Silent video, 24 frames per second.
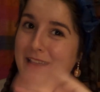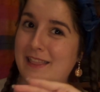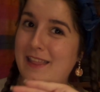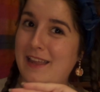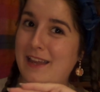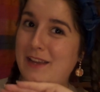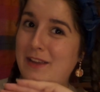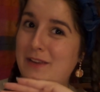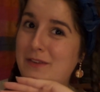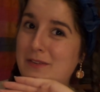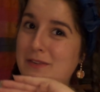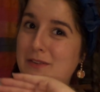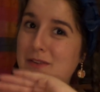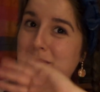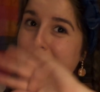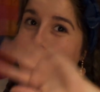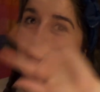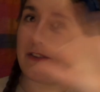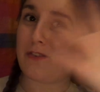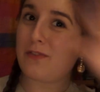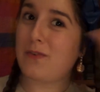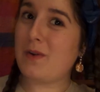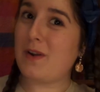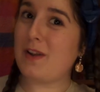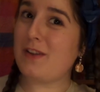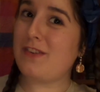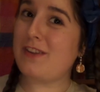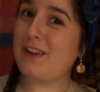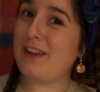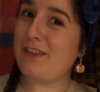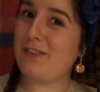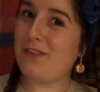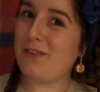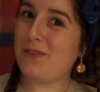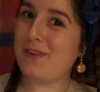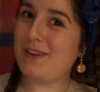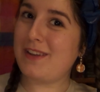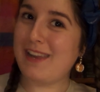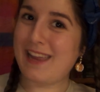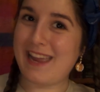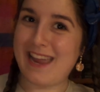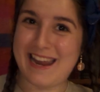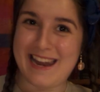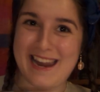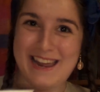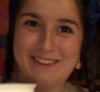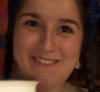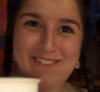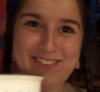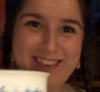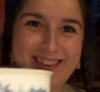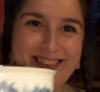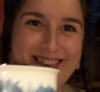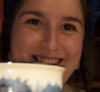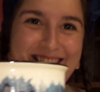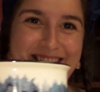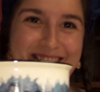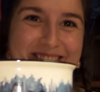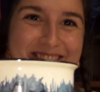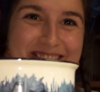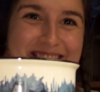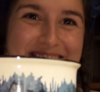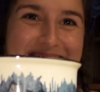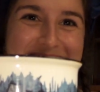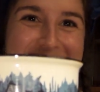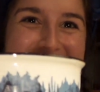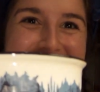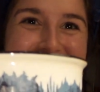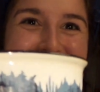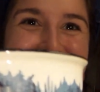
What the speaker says: Thank you so much for watching, everyone, and I will see you all